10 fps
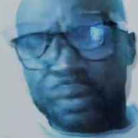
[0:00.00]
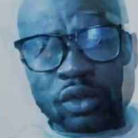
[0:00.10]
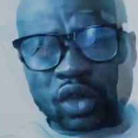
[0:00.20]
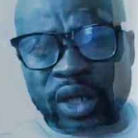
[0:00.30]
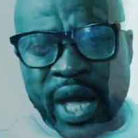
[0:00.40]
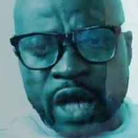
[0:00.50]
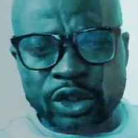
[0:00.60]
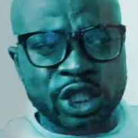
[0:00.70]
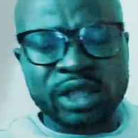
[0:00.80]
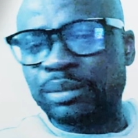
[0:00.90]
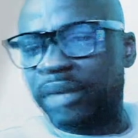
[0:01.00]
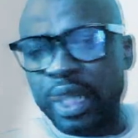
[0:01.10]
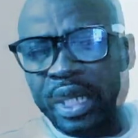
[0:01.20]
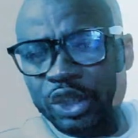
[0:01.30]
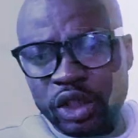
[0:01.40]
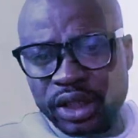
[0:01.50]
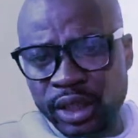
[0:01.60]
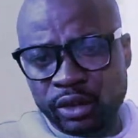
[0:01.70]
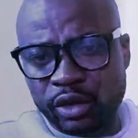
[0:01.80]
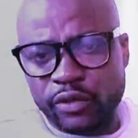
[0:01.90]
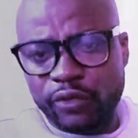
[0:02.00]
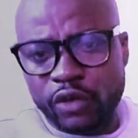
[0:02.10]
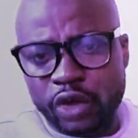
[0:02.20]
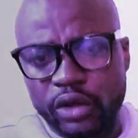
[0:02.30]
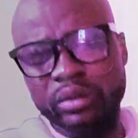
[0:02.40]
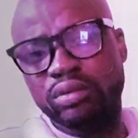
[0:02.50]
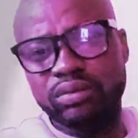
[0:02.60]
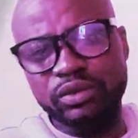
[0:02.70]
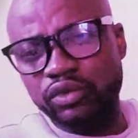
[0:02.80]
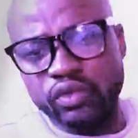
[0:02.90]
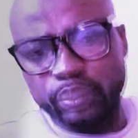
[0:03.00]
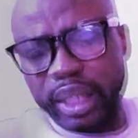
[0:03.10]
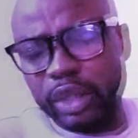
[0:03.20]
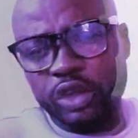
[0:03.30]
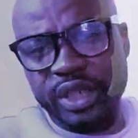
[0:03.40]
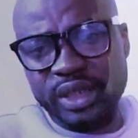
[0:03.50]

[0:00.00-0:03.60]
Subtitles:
No couches. My kids are sitting on the floor on their